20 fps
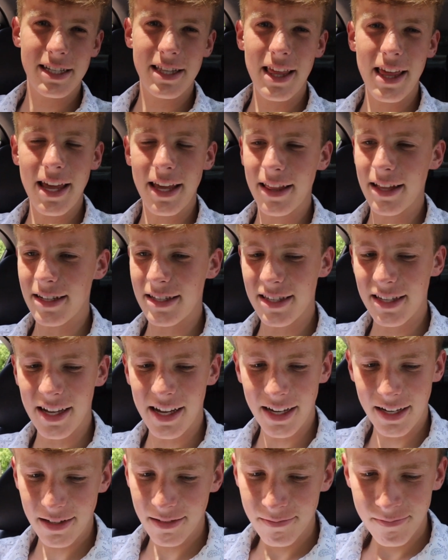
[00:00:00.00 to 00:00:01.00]
thing that's
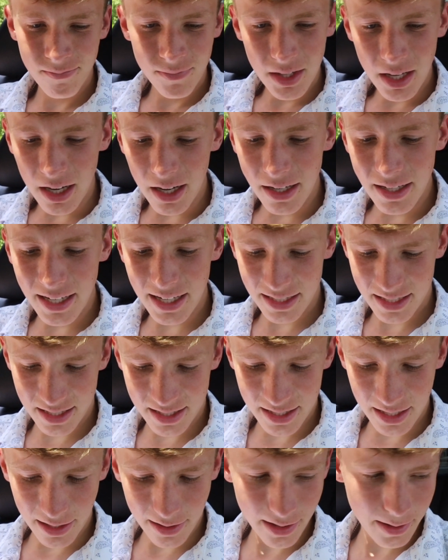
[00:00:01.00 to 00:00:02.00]
like
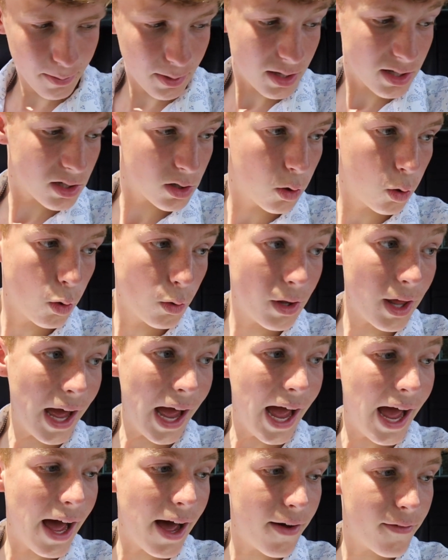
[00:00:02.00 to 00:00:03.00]
unnecessary, but it's cool to
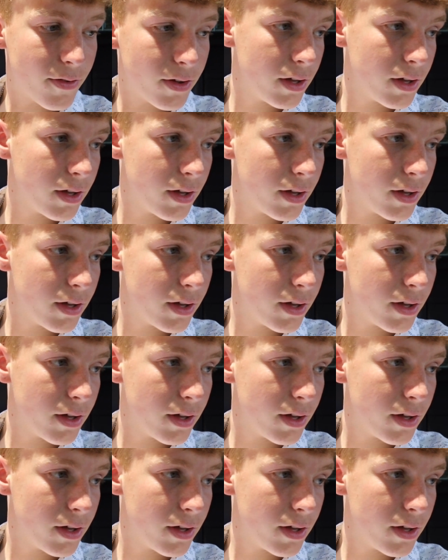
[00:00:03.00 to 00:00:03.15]
have.